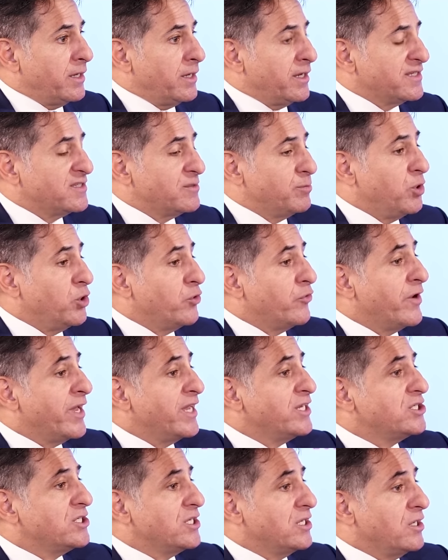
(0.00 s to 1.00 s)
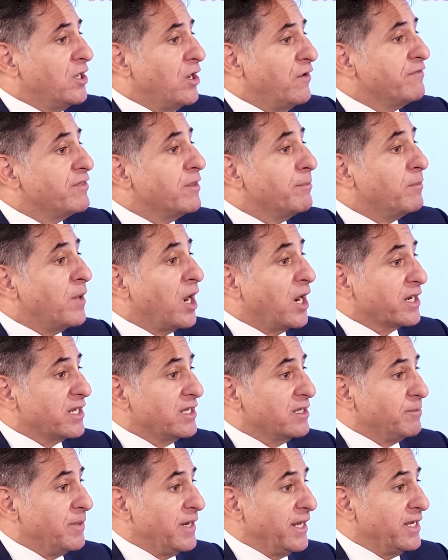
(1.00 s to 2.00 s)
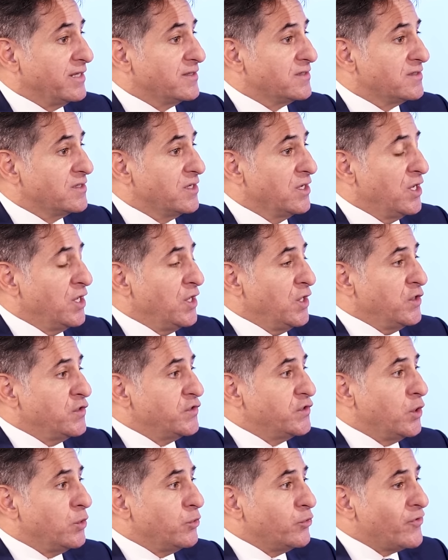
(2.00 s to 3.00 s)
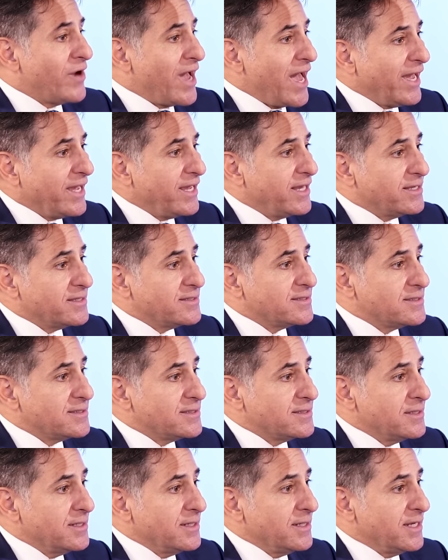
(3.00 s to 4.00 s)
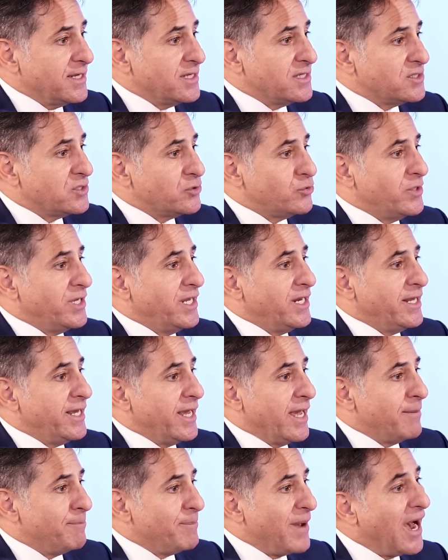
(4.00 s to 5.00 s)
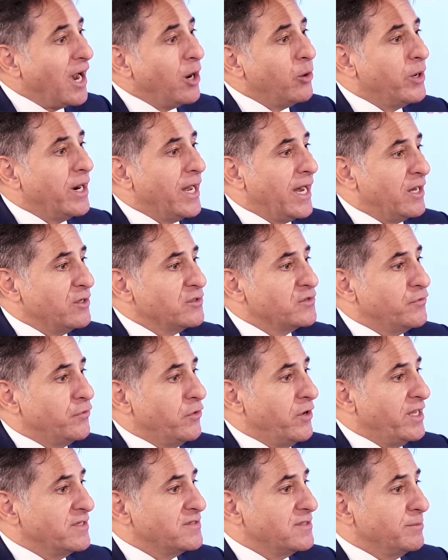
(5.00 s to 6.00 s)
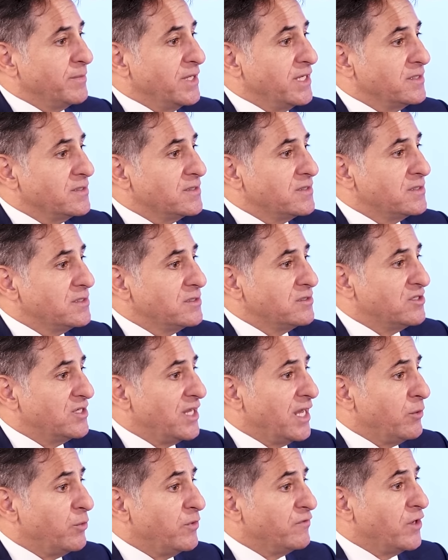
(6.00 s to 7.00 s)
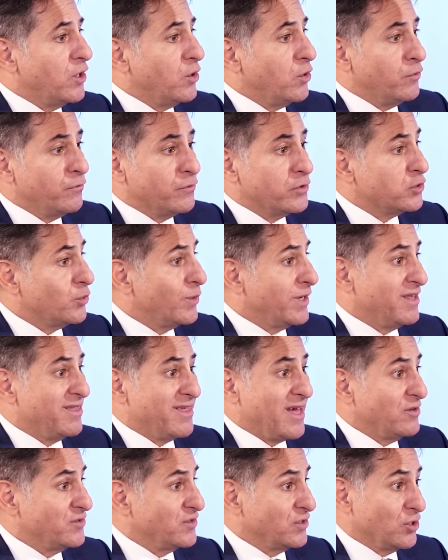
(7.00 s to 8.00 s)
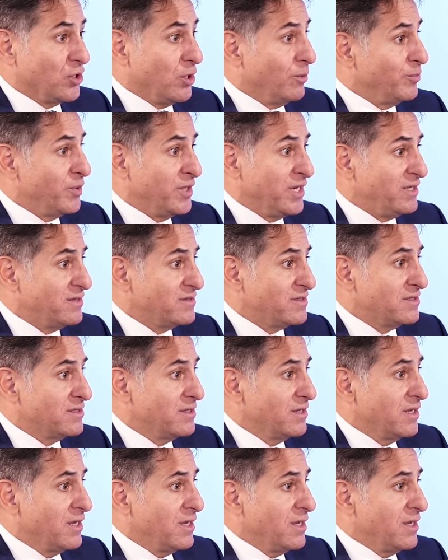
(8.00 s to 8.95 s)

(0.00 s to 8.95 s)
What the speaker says: exploration of the marketplace. So RAKEZ is really a powerhouse for SMEs. Today, we've got over 20,000 companies.